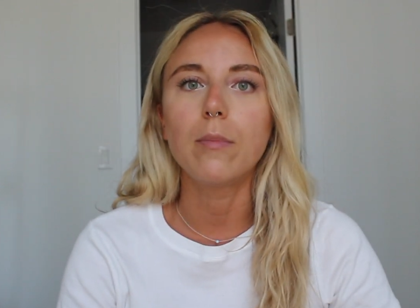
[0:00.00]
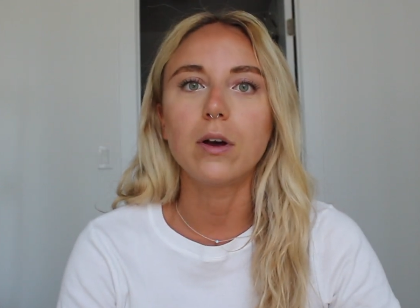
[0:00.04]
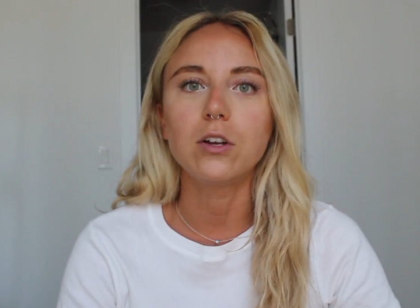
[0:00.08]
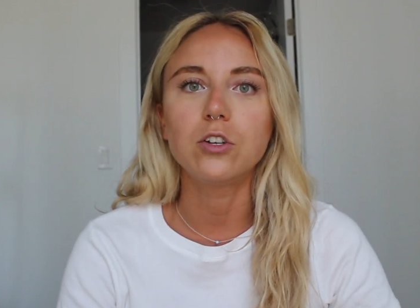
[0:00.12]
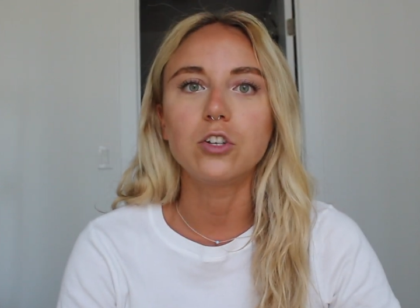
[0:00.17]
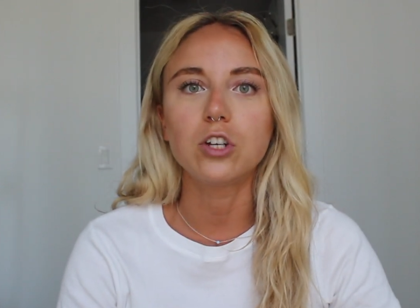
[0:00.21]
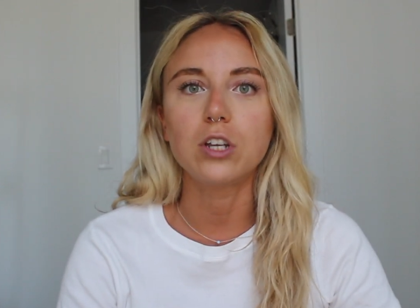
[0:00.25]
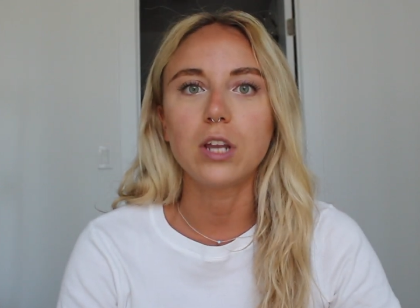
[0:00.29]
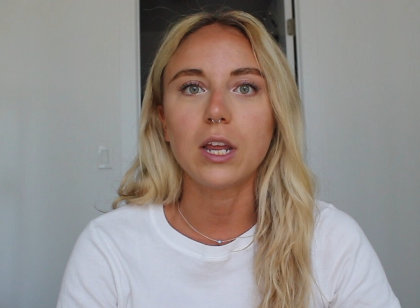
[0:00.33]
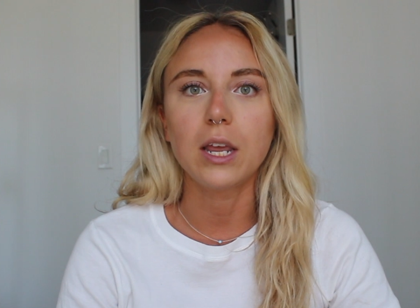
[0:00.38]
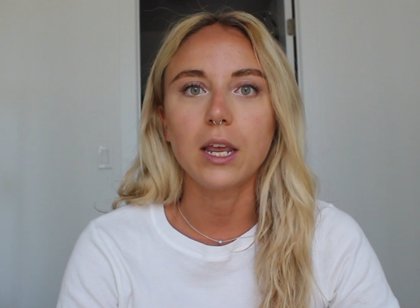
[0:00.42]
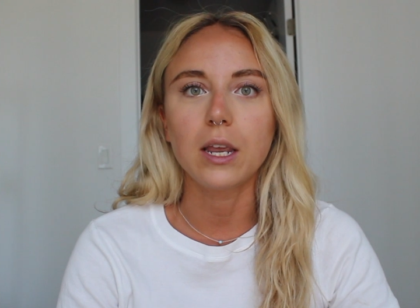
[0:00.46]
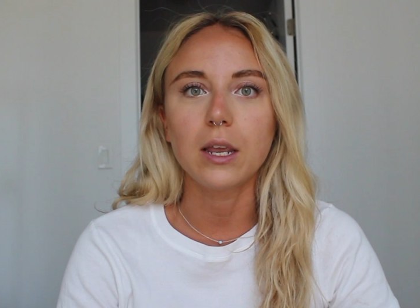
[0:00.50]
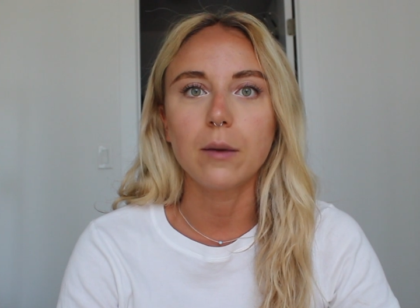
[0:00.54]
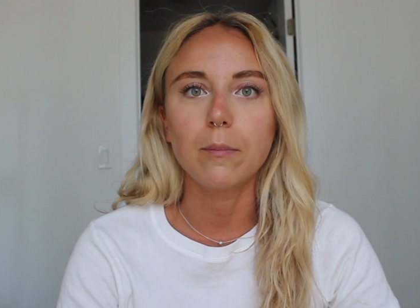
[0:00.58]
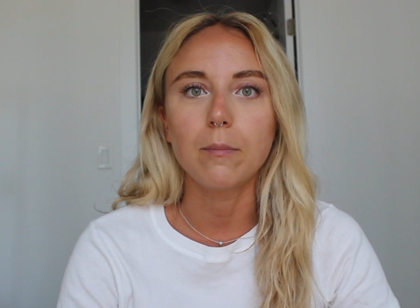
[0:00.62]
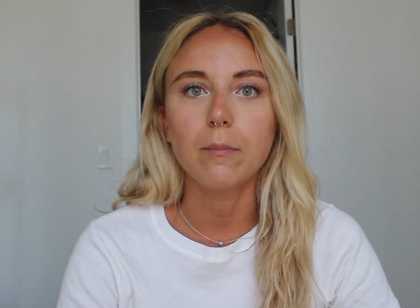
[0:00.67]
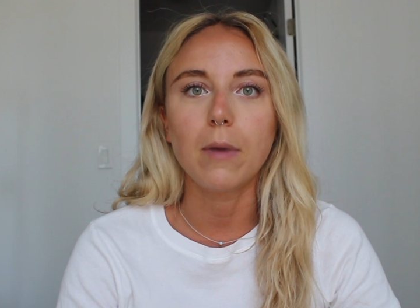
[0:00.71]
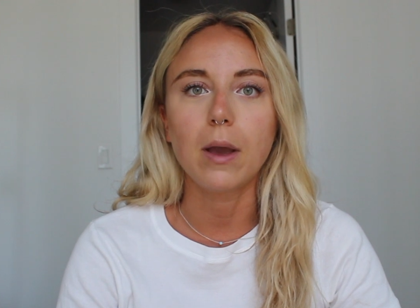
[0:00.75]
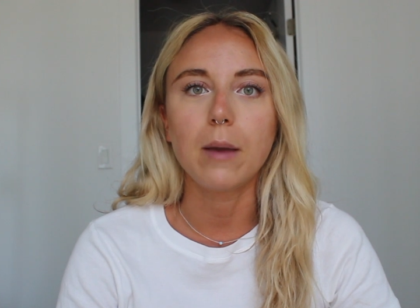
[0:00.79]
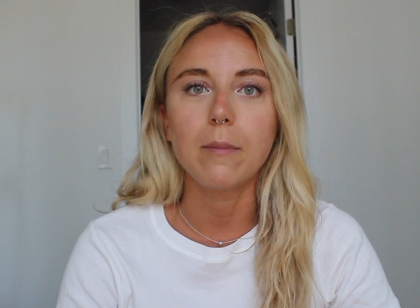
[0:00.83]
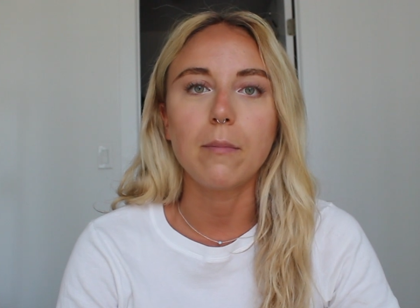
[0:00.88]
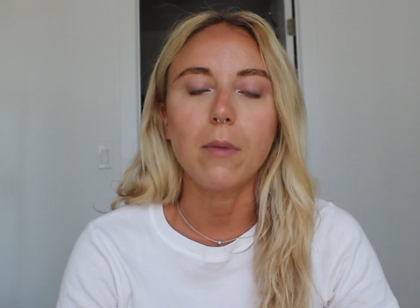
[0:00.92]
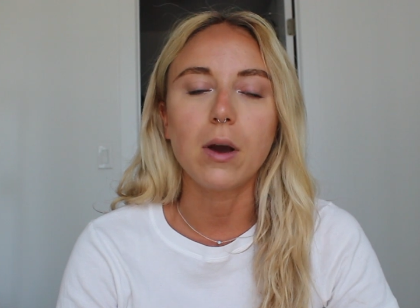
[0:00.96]
budgeting
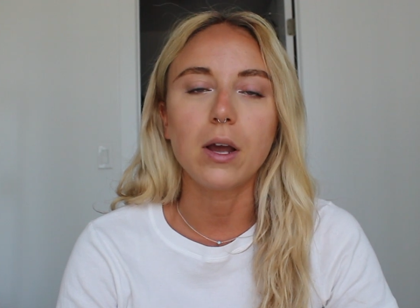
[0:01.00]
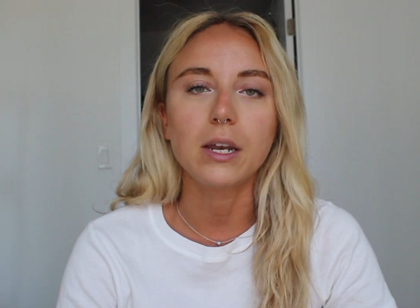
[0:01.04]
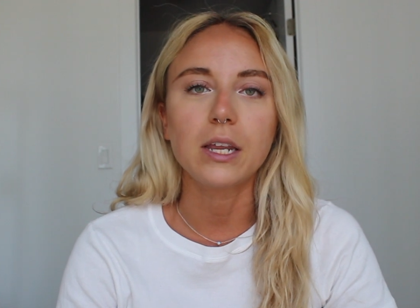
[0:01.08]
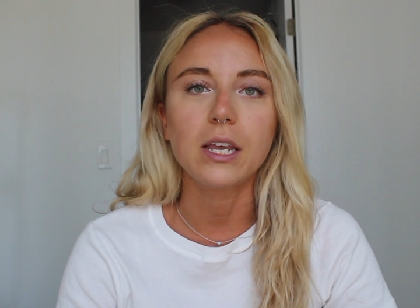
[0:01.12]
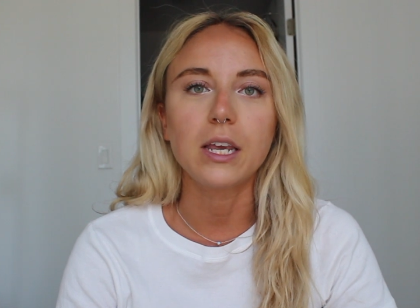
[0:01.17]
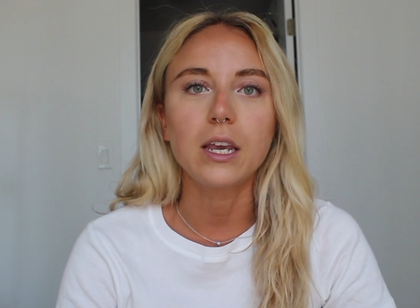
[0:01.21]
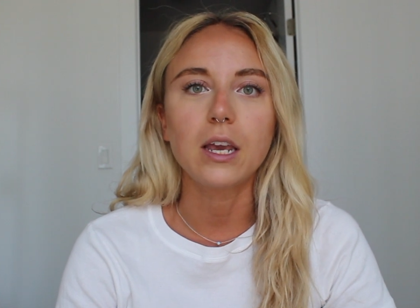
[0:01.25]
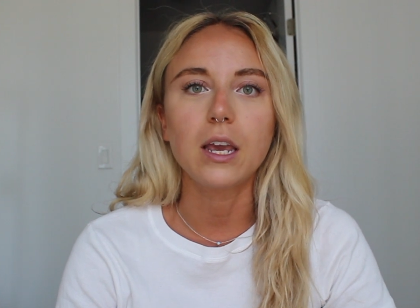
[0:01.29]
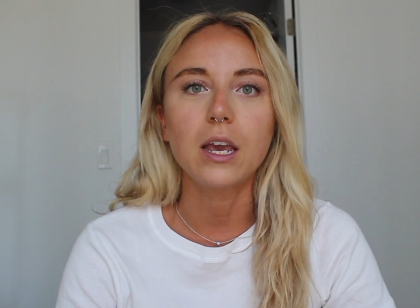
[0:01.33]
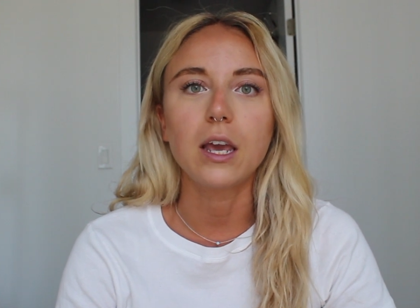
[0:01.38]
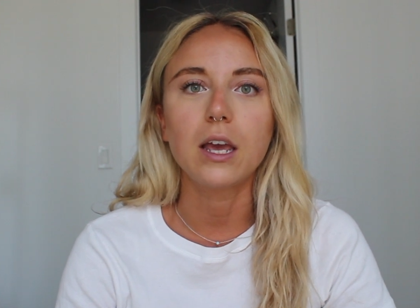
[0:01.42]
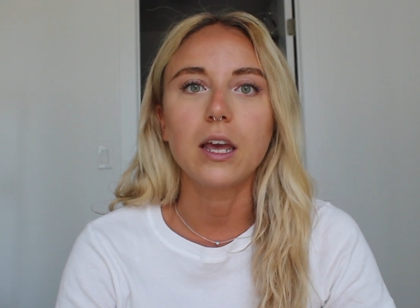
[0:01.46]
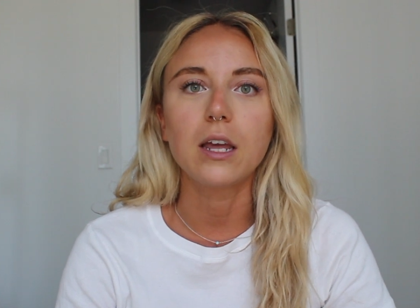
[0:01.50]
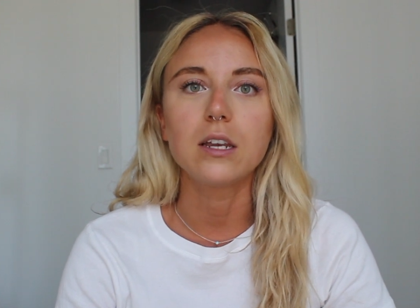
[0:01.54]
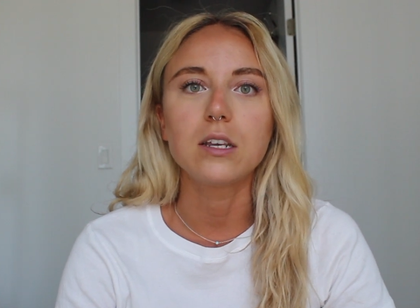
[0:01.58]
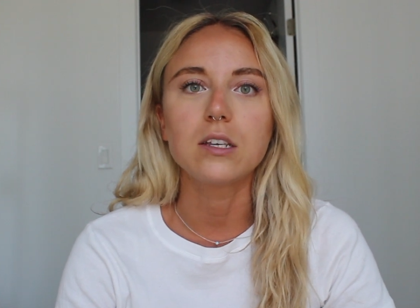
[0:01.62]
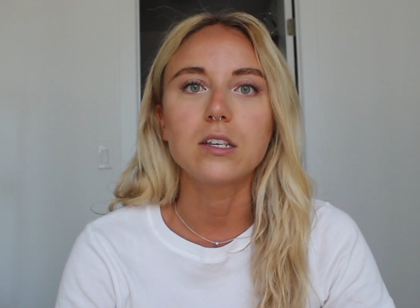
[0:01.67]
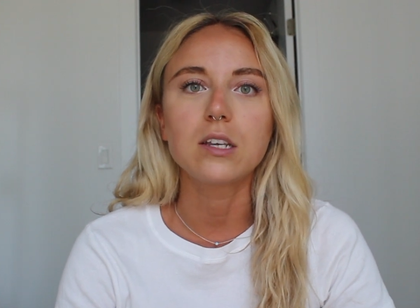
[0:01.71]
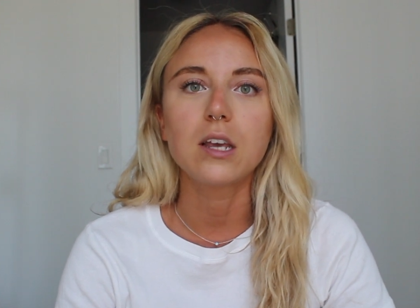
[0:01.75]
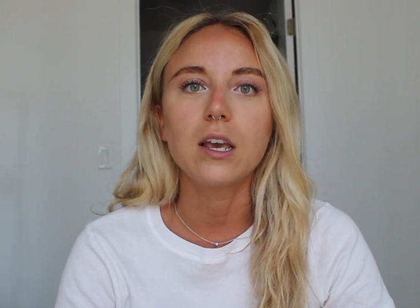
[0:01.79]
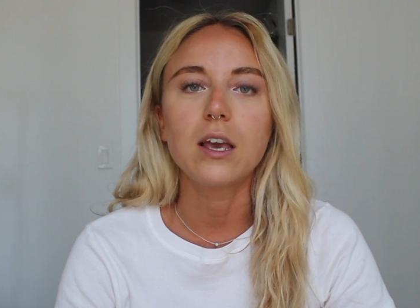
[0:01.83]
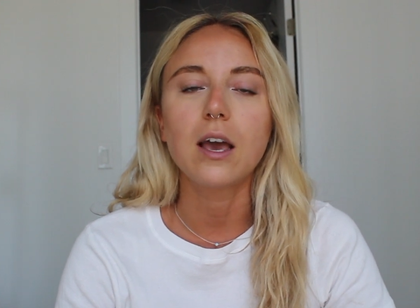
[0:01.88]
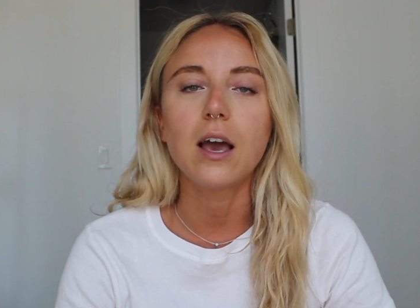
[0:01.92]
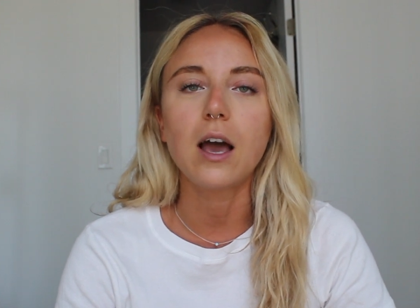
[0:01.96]
my money
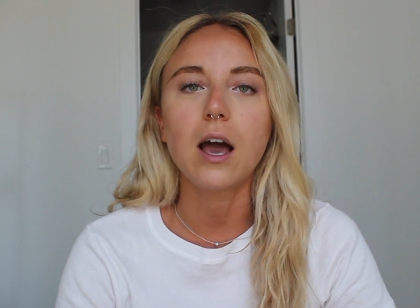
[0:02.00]
and